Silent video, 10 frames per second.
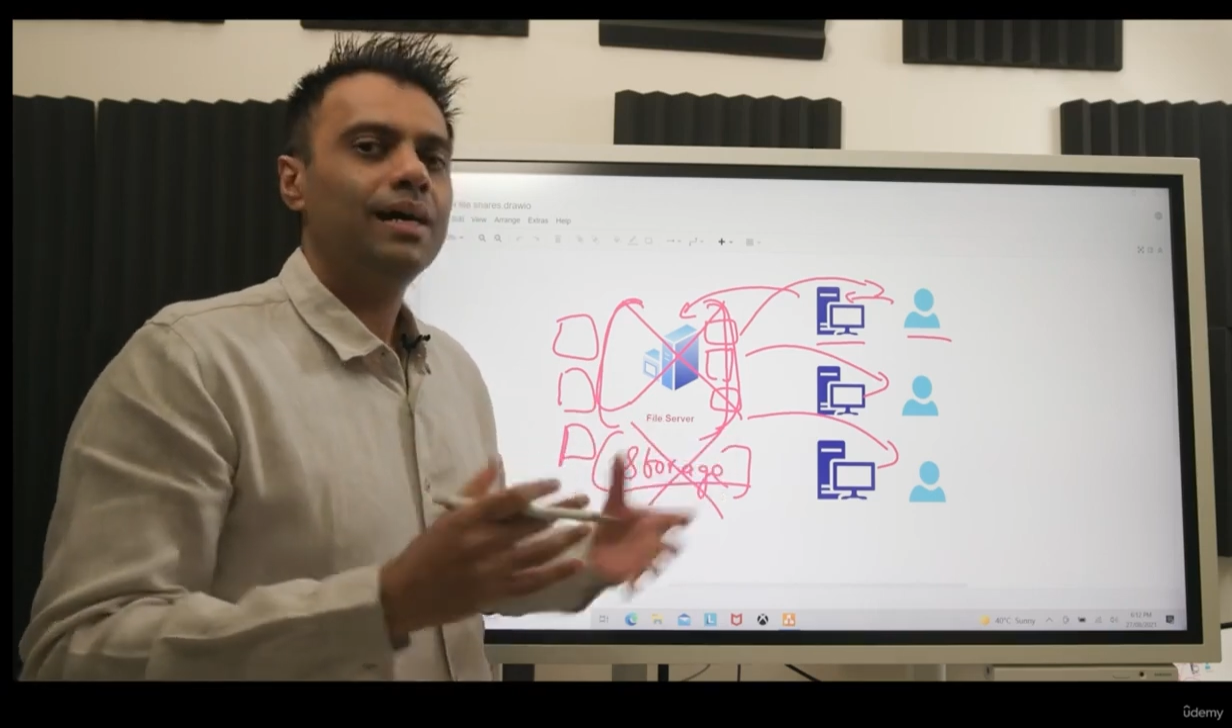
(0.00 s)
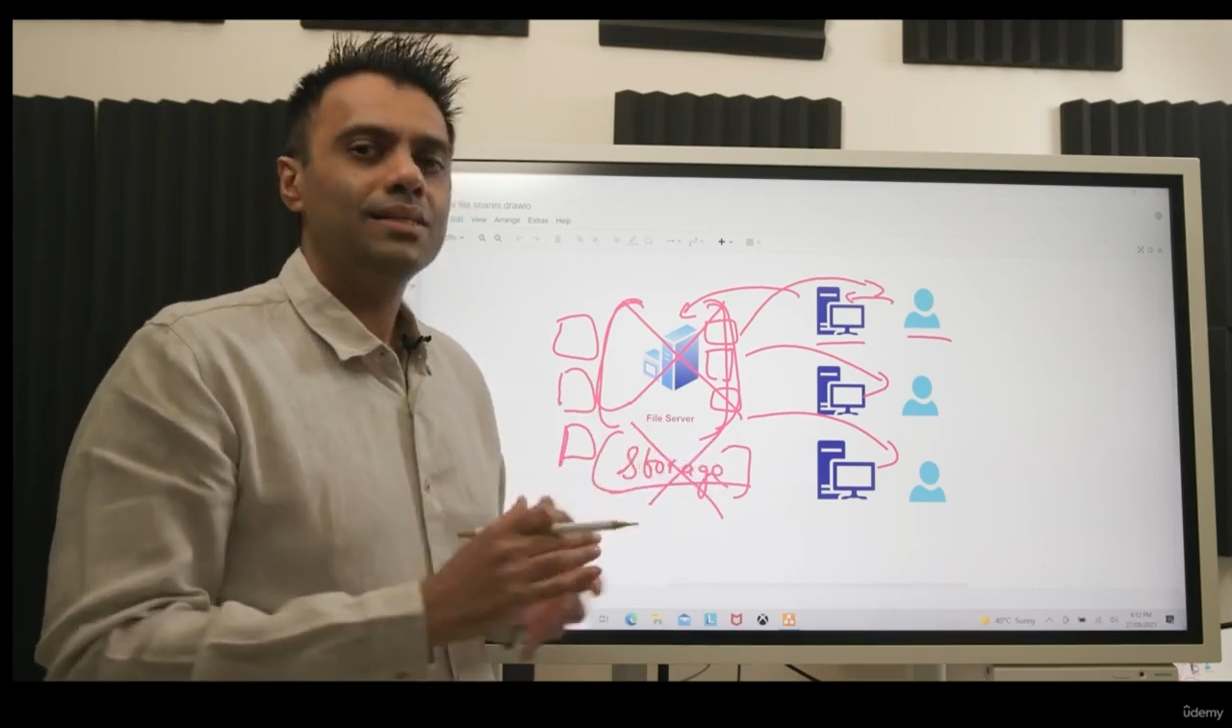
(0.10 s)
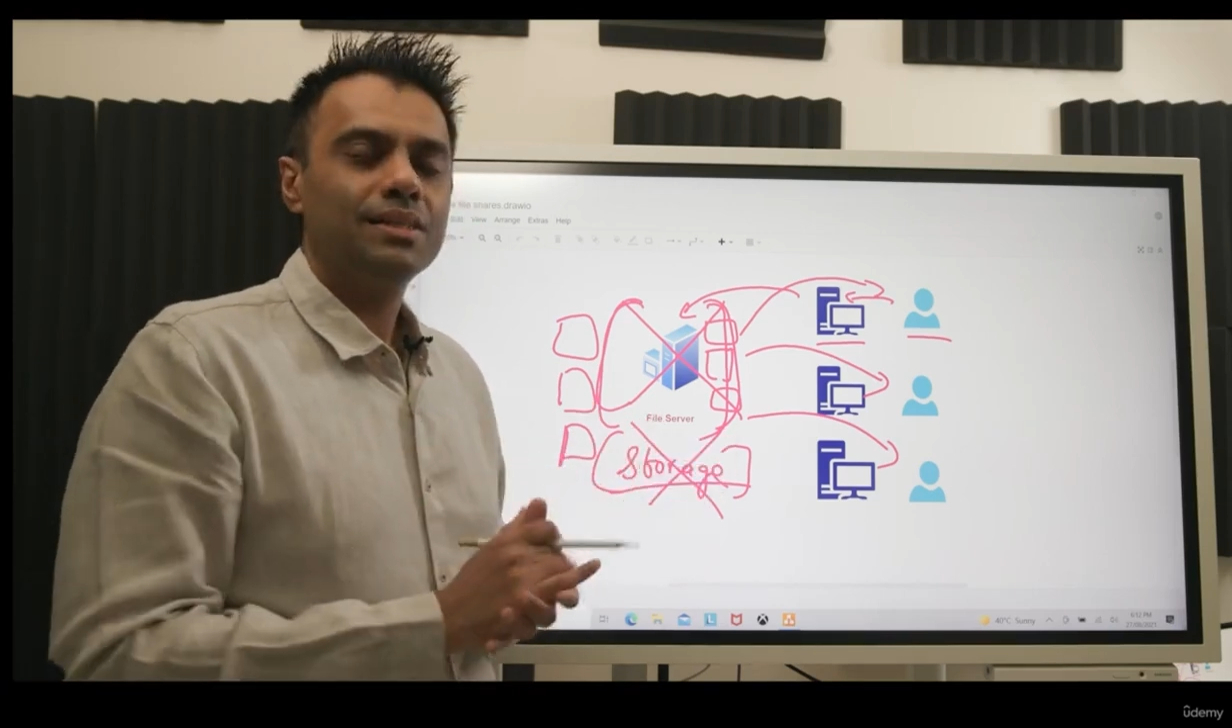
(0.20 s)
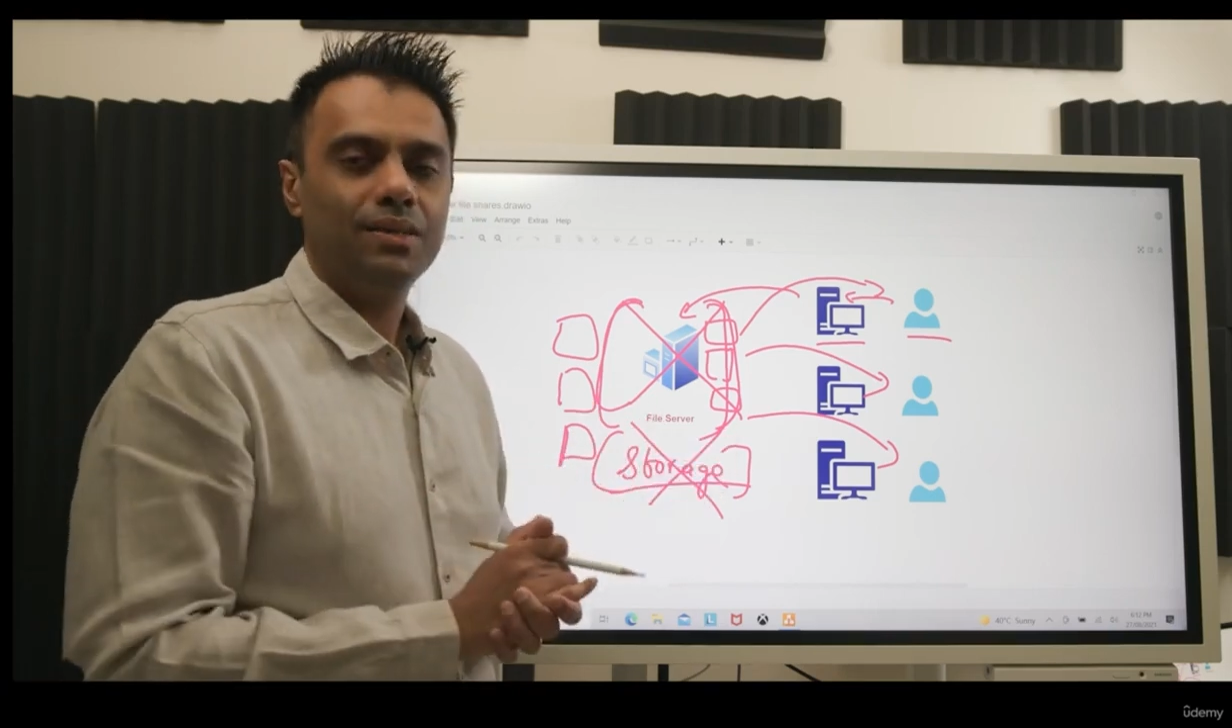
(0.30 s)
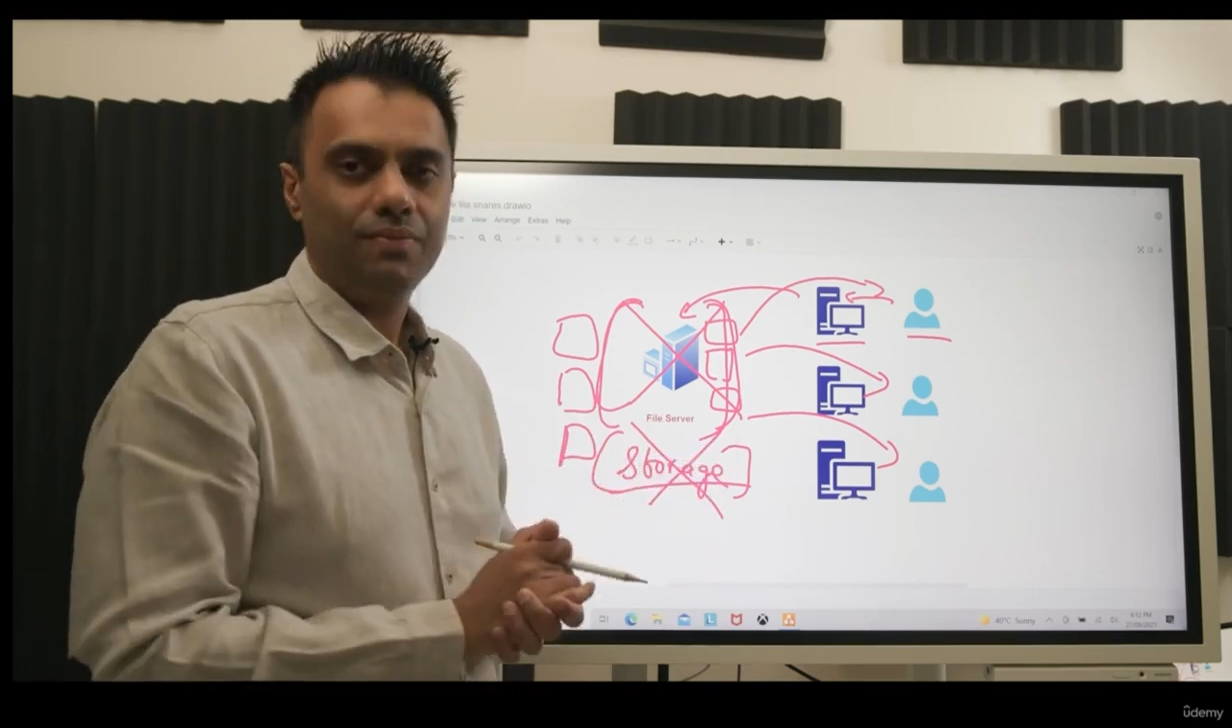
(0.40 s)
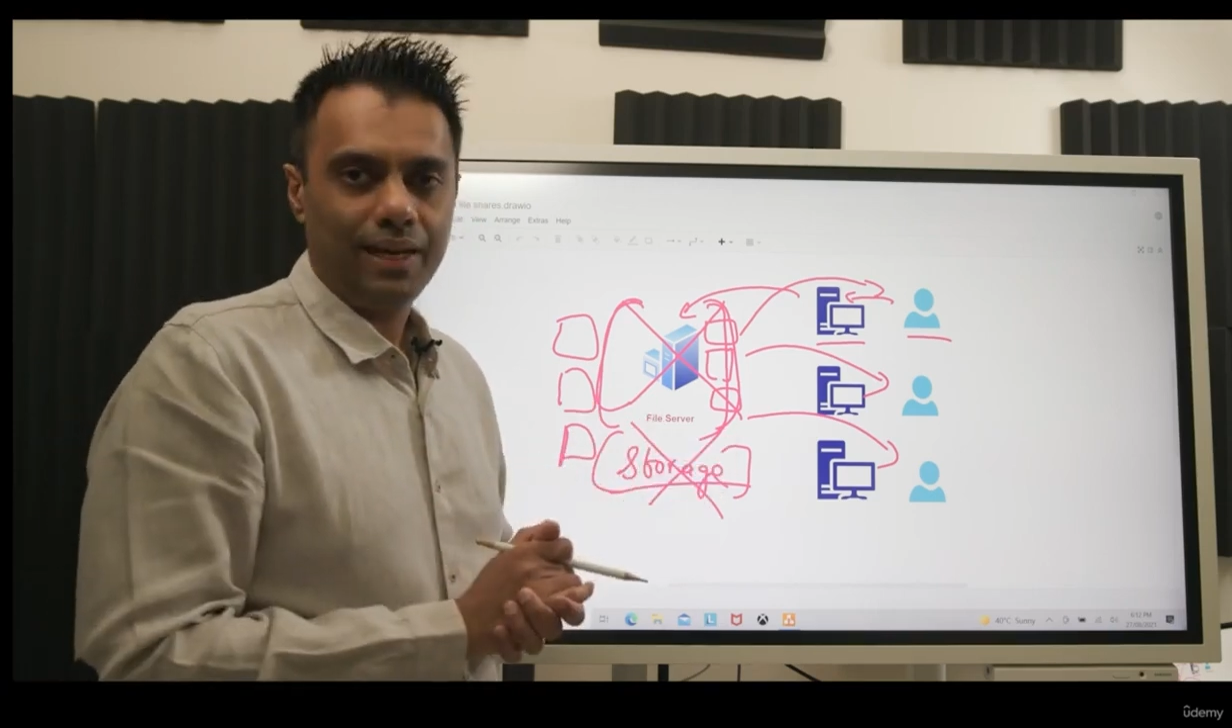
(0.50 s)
I'll just give